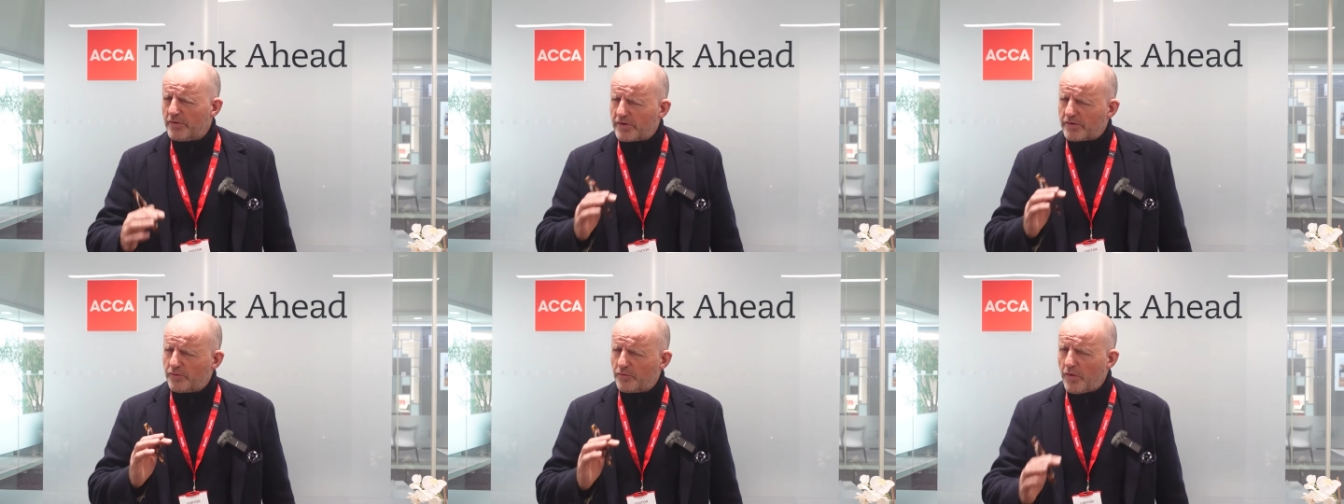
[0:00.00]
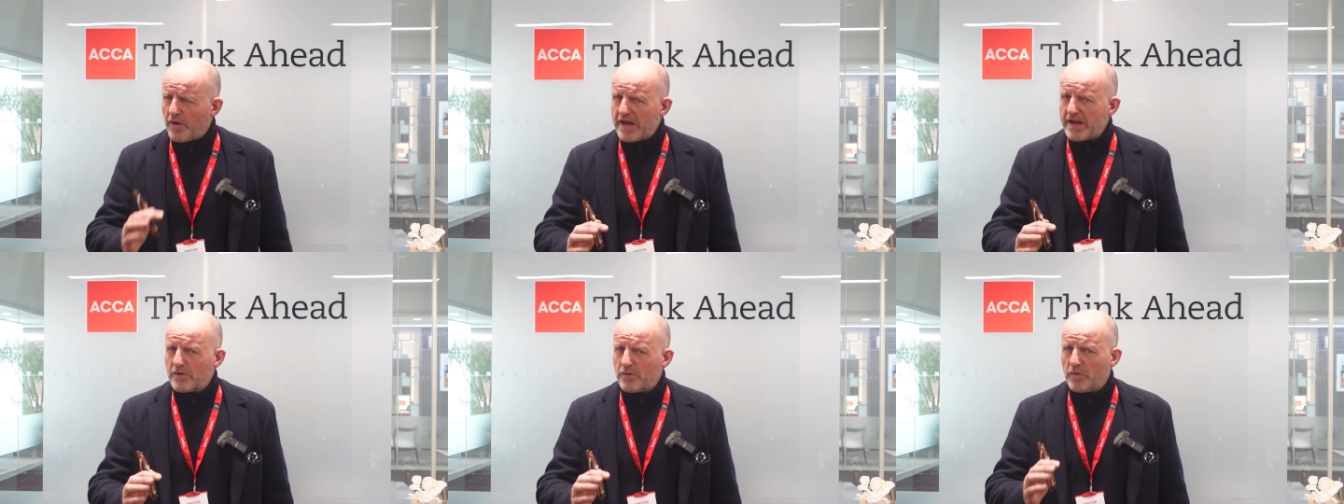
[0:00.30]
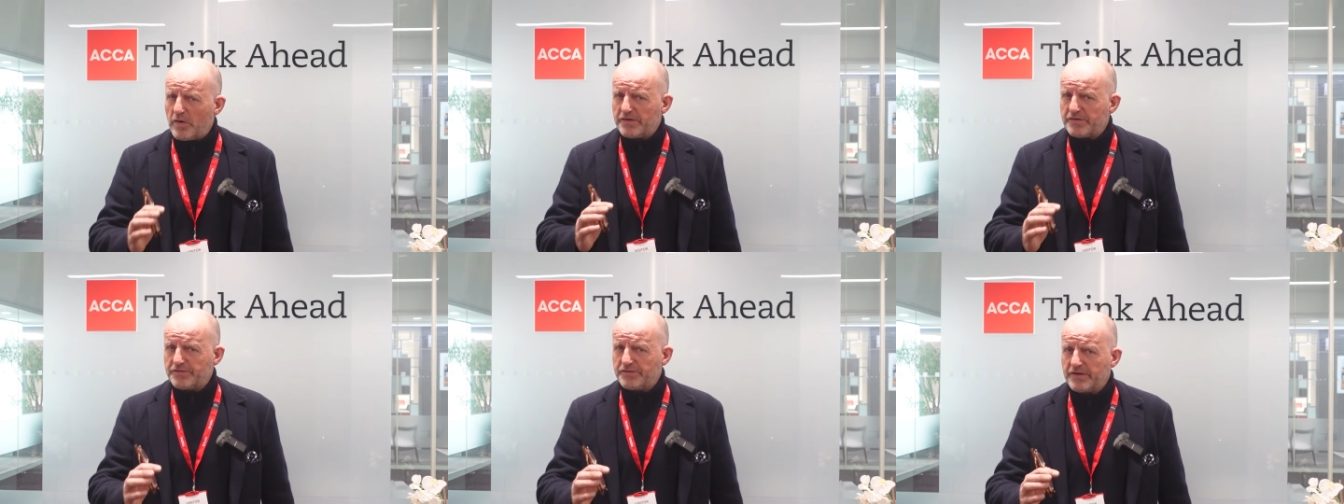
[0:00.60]
a great
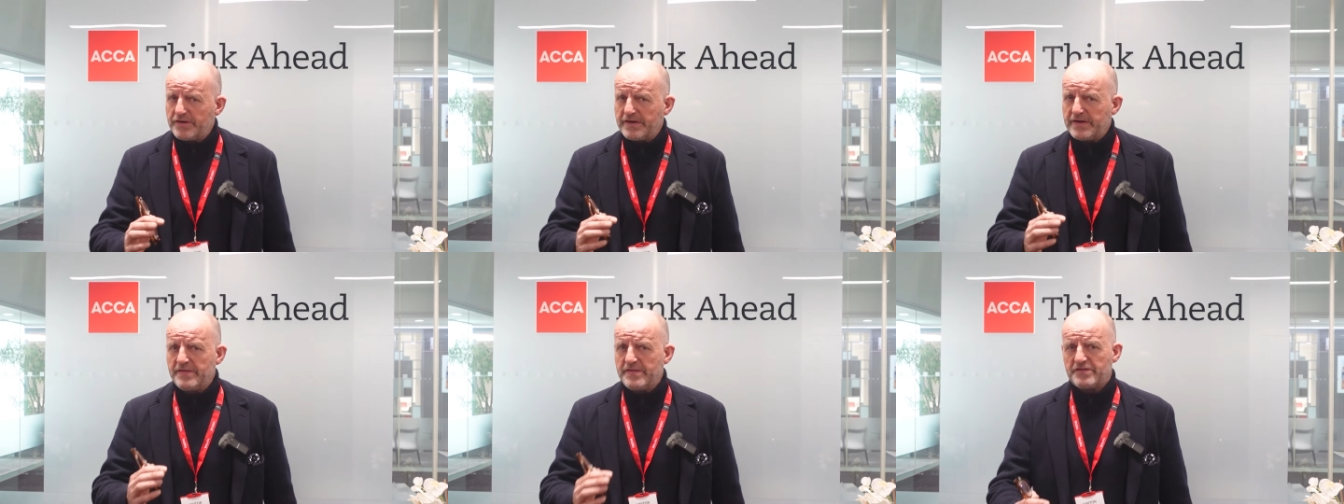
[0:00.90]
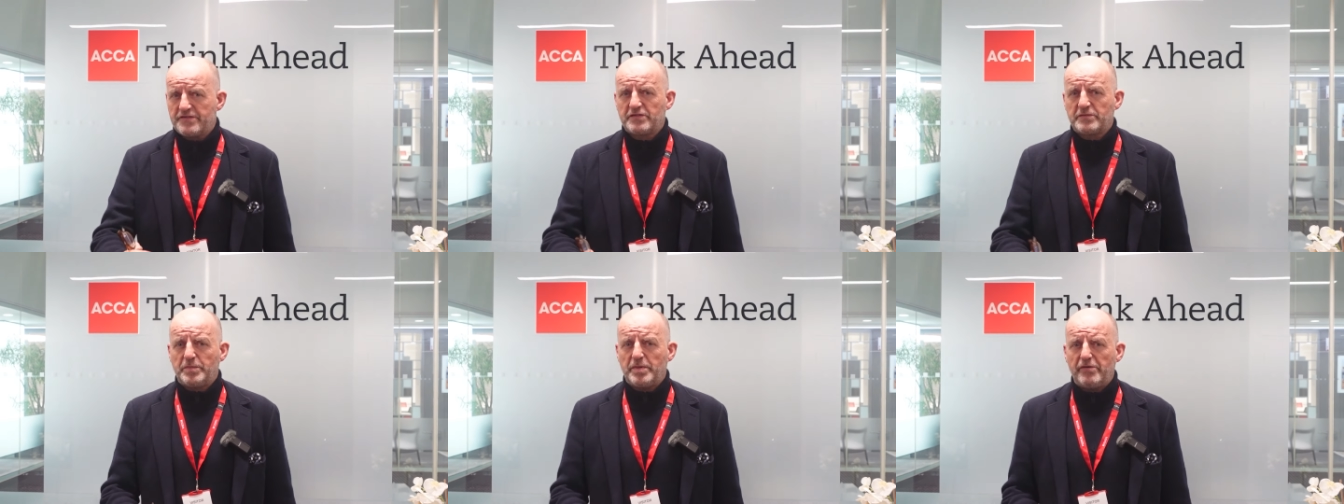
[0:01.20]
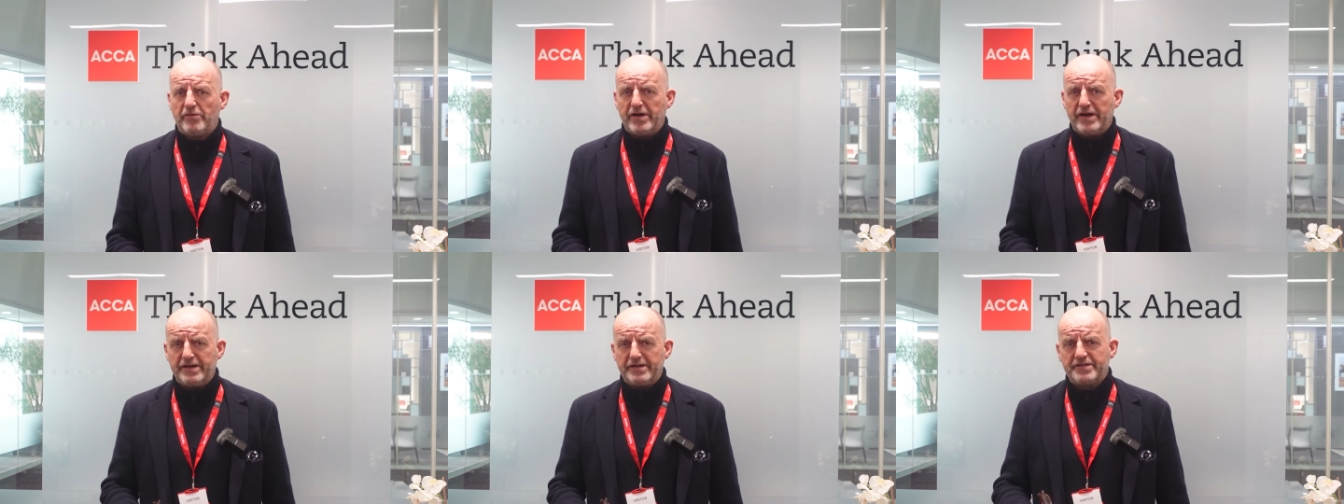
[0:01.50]
question in the
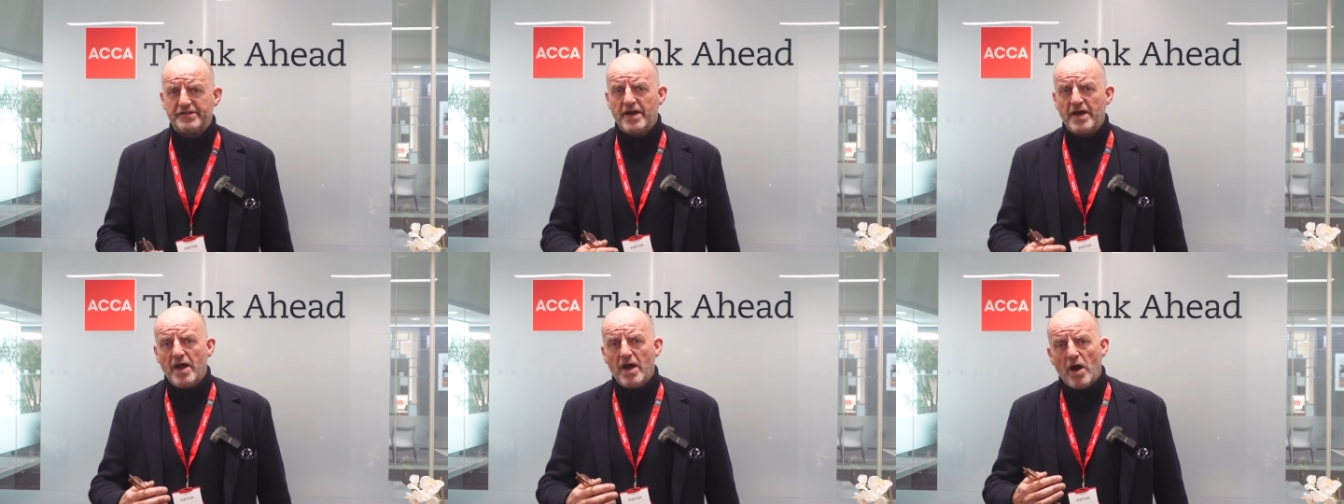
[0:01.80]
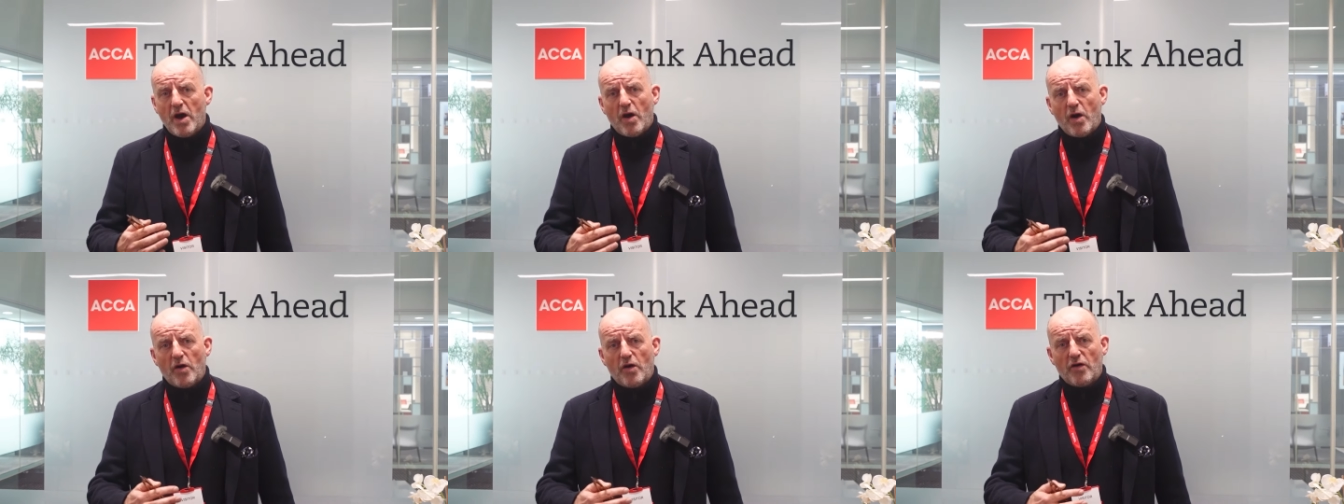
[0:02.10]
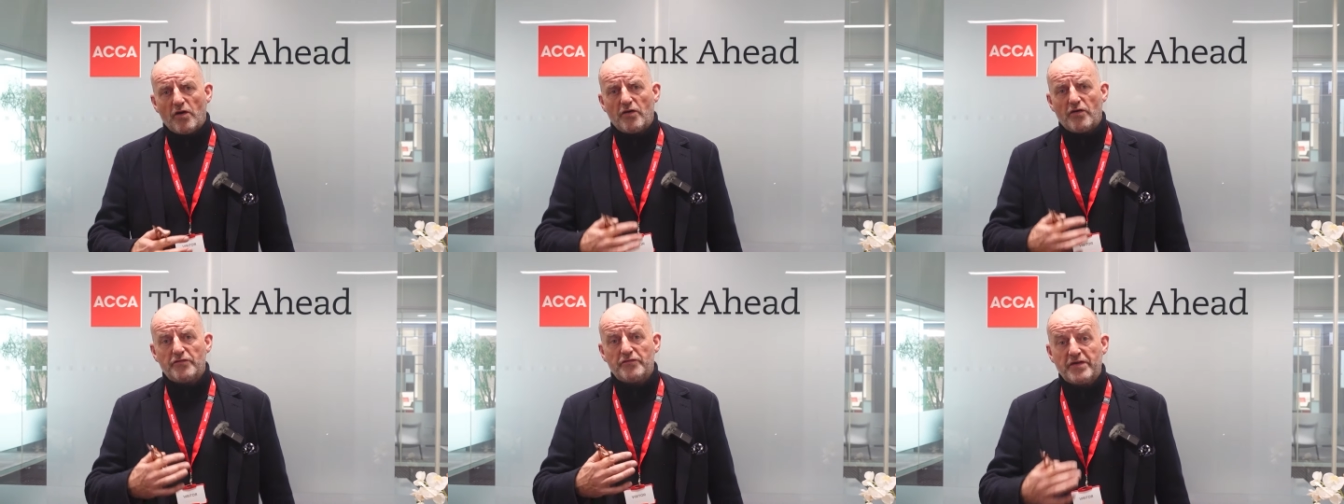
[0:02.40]
spirit
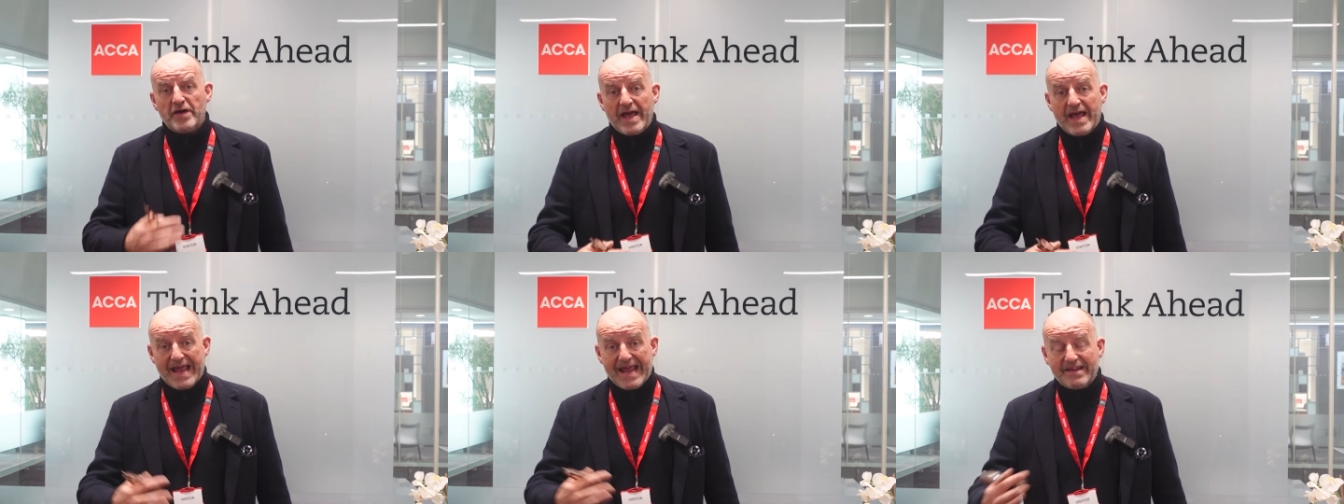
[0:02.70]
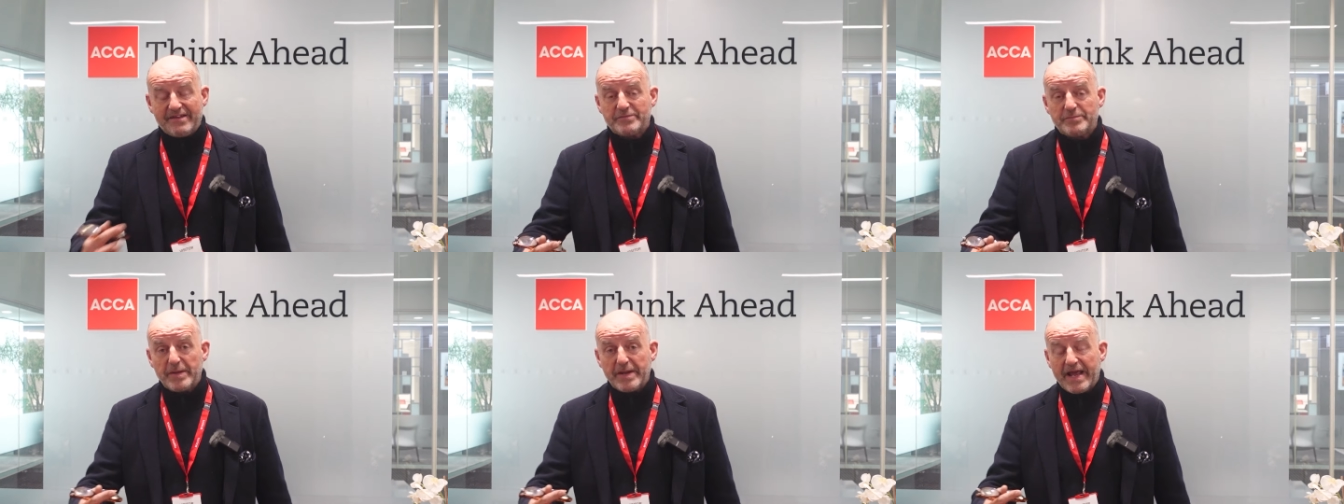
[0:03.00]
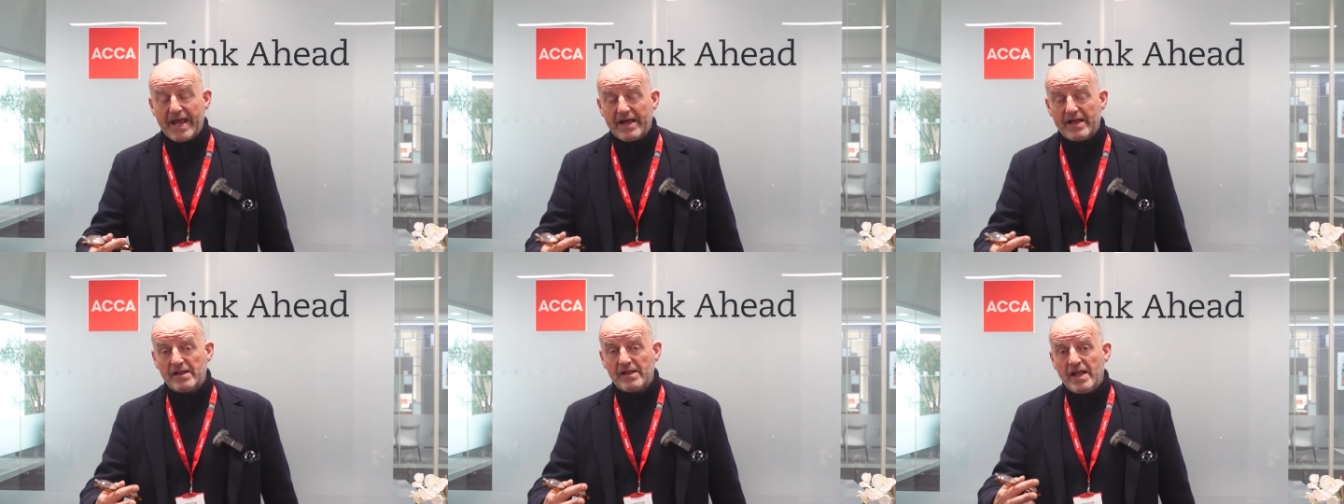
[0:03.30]
of
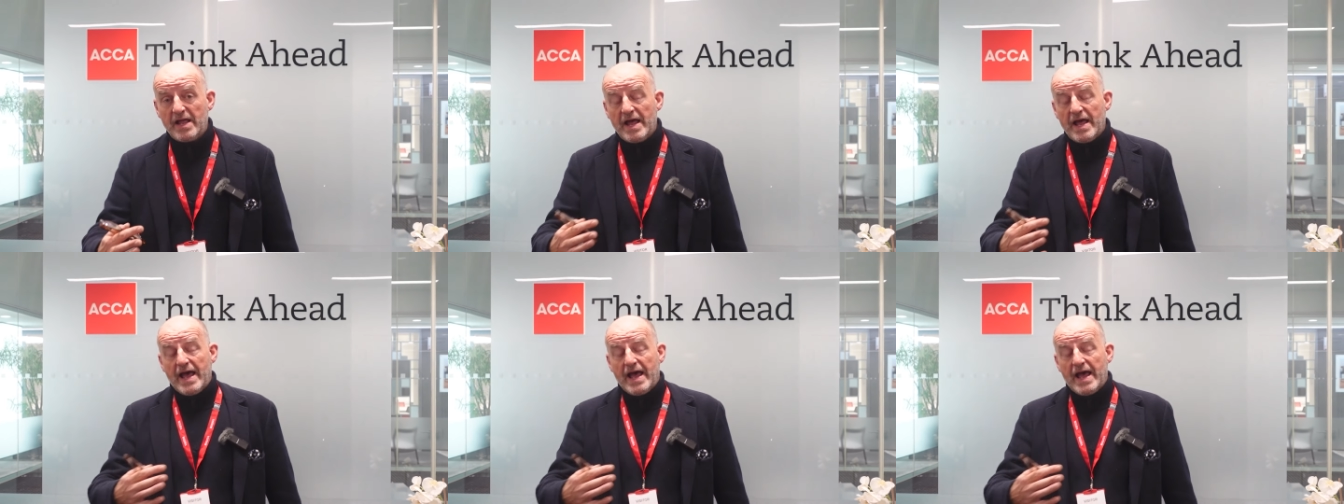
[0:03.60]
SBL,